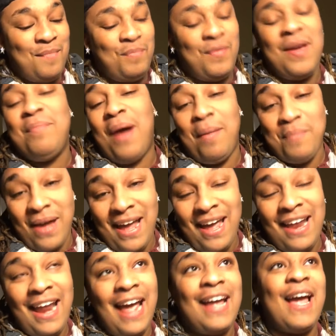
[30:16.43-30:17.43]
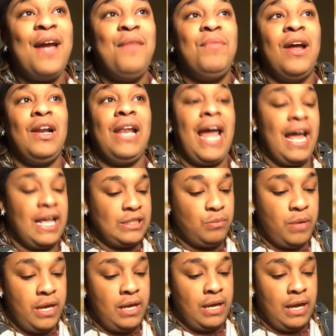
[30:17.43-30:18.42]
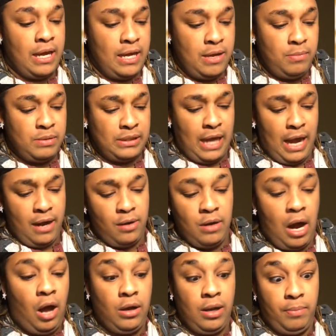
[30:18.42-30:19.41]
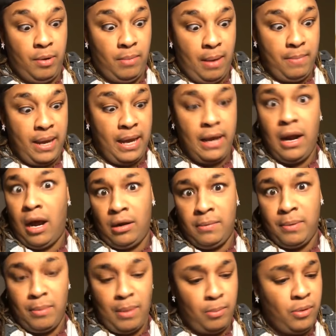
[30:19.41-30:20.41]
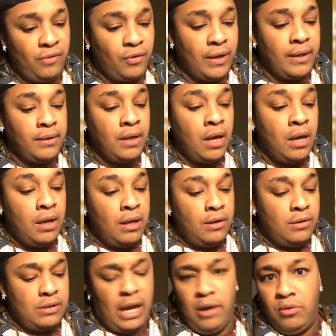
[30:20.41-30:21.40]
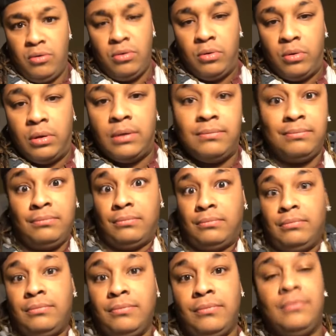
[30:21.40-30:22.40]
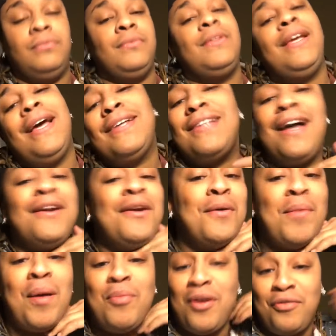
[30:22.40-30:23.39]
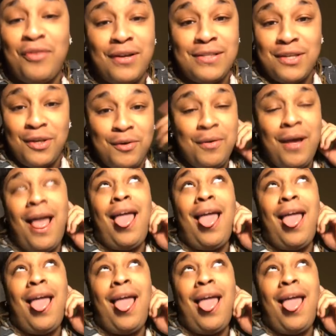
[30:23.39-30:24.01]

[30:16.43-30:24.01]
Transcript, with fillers: me and my man had came there last week and he was like all up on my man, all up on my boyfriend was like, ooh, mm, mm, yes, I know my boyfriend's cute.